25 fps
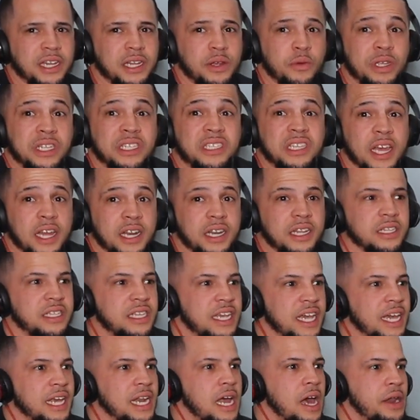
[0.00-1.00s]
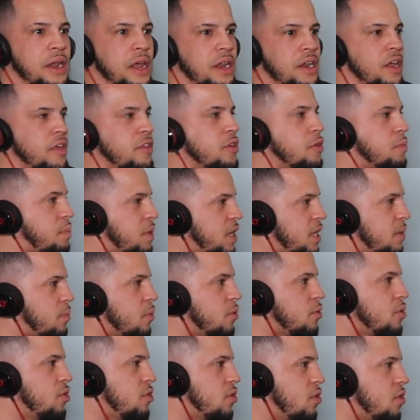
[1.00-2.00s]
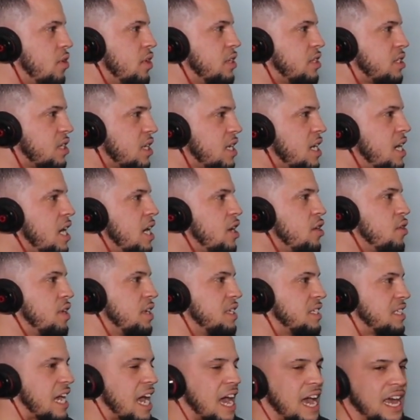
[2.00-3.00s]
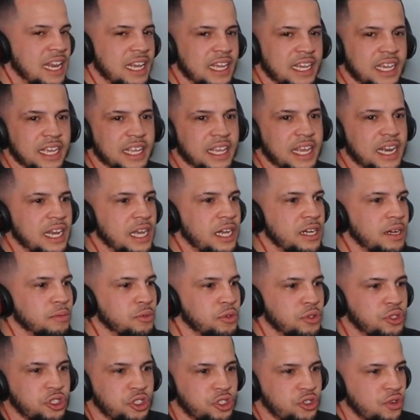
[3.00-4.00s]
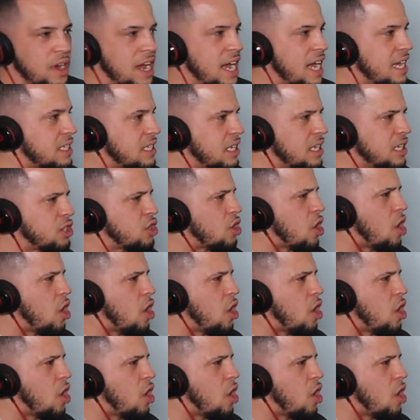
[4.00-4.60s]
we tend to take it out on other people. You know, it's your anxiety, then it comes with stress, and it